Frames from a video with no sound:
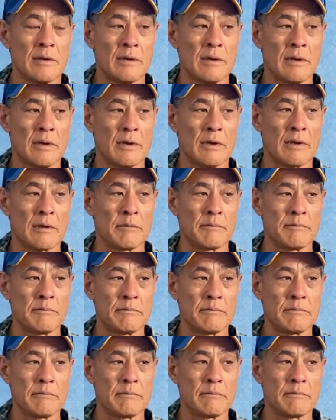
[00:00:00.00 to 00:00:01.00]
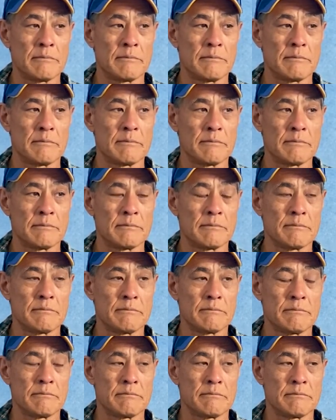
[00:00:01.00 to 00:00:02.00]

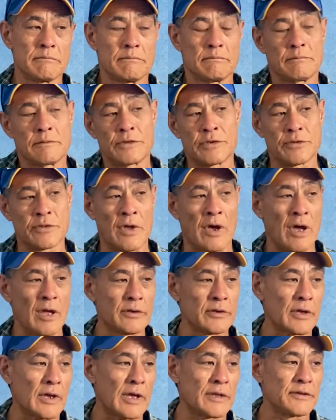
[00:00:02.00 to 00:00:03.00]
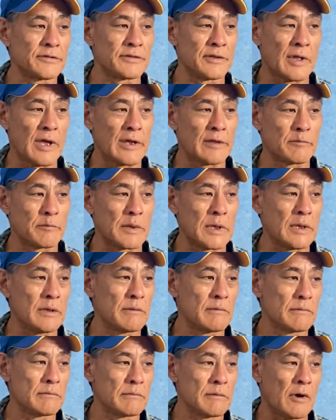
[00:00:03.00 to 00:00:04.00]
So the Honda guys liked me,
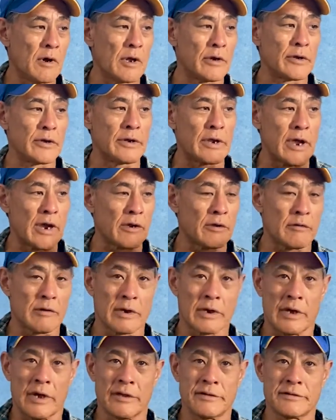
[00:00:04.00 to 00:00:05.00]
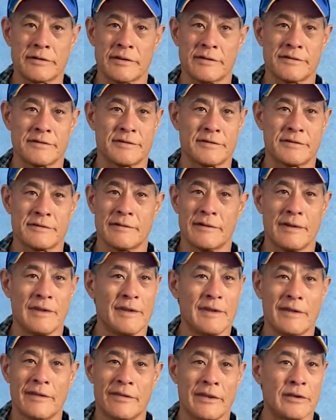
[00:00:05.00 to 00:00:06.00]
Honda and Acura guys, because
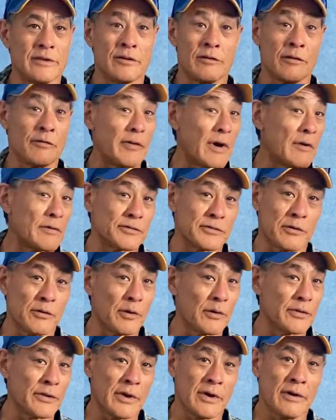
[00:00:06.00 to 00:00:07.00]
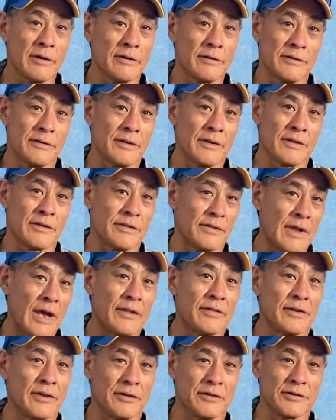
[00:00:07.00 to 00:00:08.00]
they knew if I was going there,
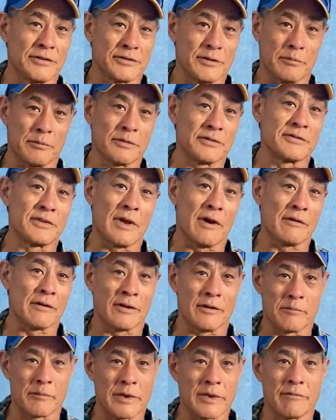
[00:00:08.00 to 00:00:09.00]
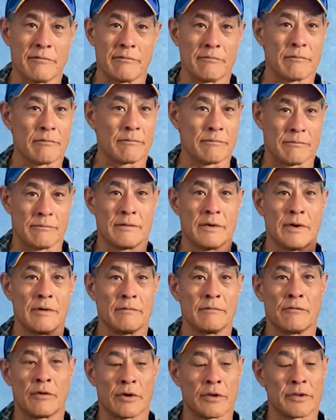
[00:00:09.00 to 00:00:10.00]
that dealership was now going to be
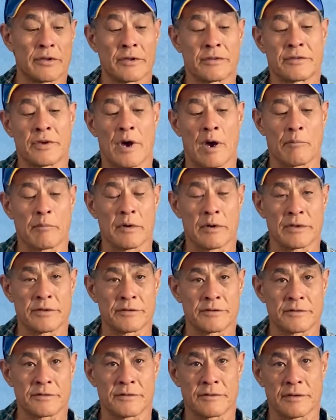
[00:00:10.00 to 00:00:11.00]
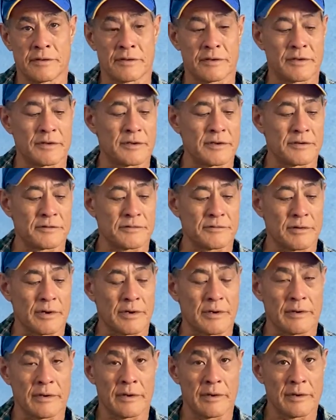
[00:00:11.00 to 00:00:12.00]
one of the top ones in the
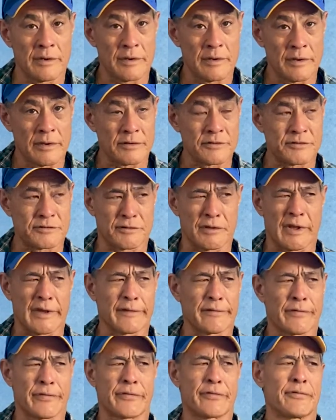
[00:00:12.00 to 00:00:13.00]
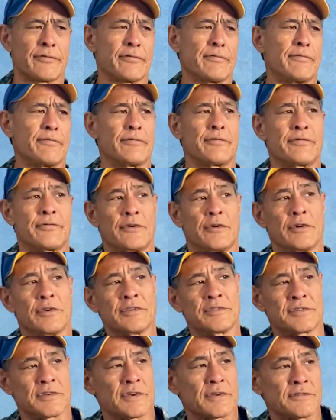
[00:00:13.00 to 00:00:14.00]
district. Just like
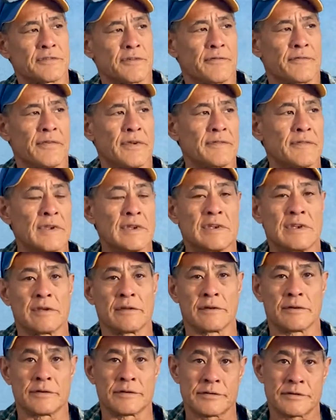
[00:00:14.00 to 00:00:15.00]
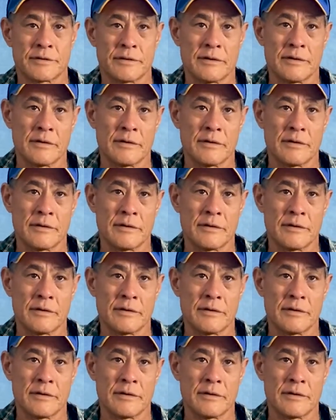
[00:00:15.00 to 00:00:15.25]
36 or 50 dealers.